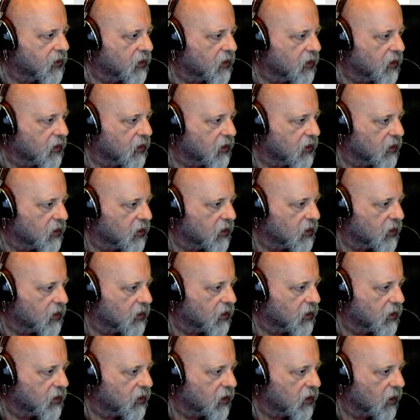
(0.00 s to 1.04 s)

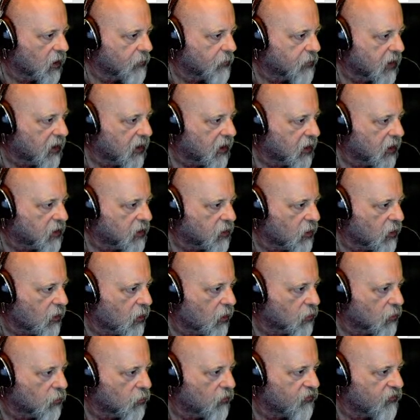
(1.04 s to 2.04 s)
I'm getting an auto